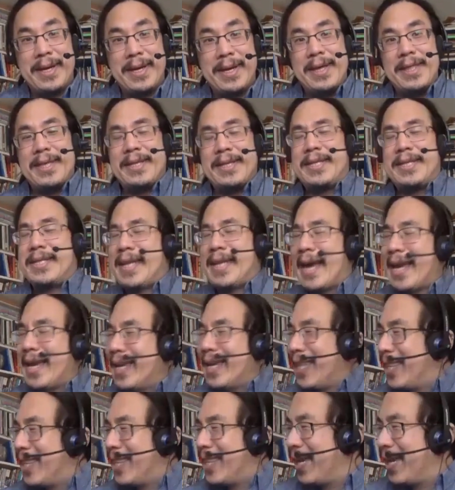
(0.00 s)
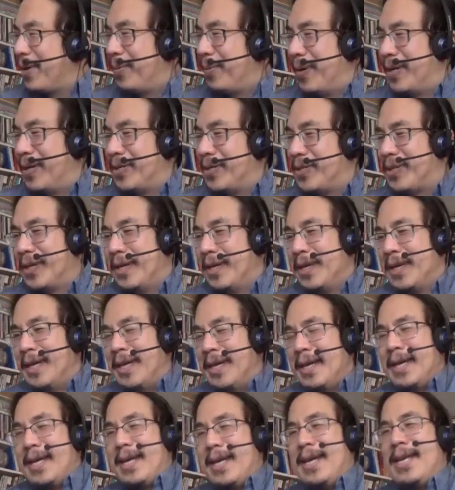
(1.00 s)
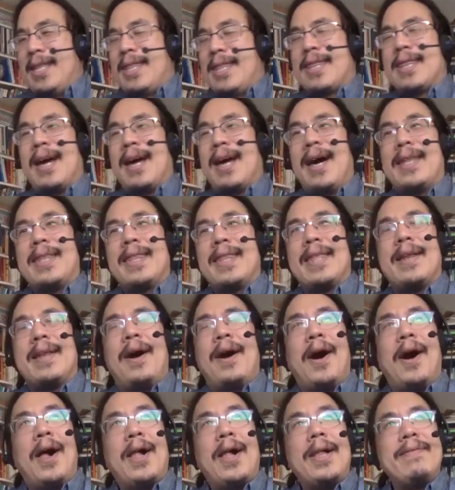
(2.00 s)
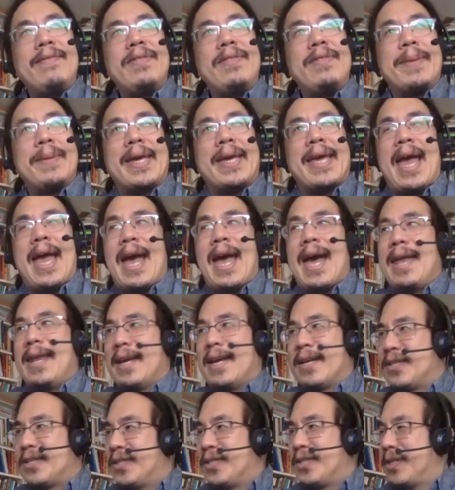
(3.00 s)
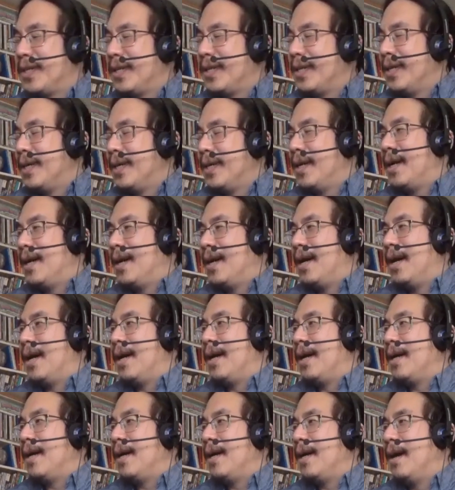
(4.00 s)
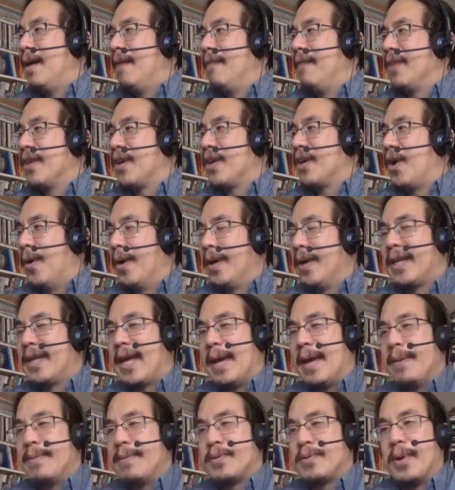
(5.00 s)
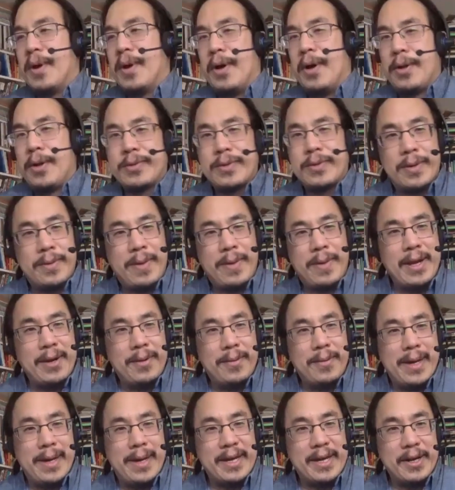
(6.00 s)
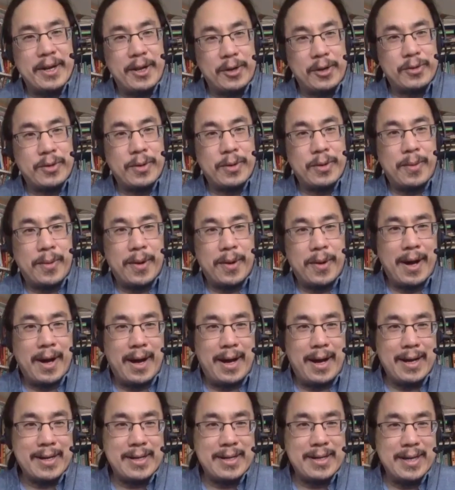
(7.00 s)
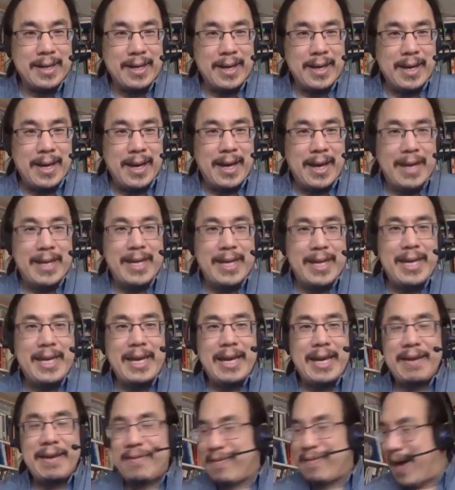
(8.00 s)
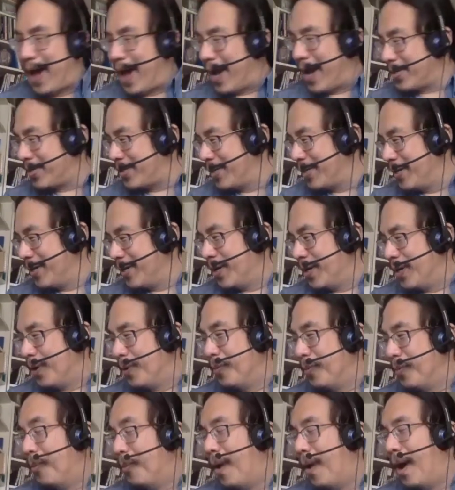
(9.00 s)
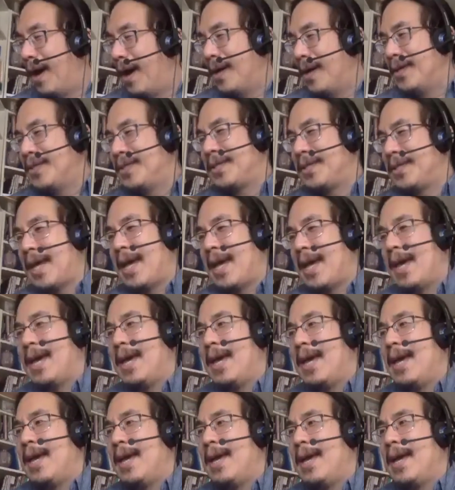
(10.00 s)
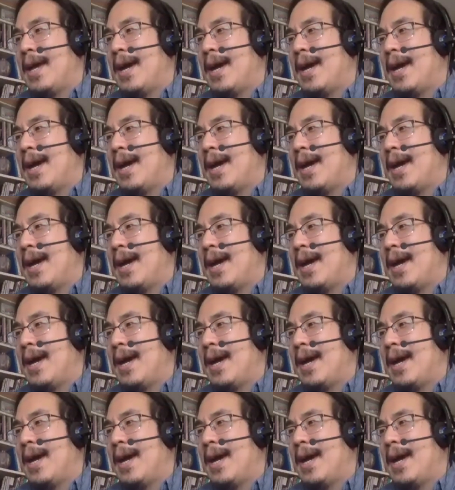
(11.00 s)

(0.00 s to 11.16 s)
The second thing was he thought that all of the mechanics of the coin games were ultra right-wing and ultra warhawk. And he, in fact, was a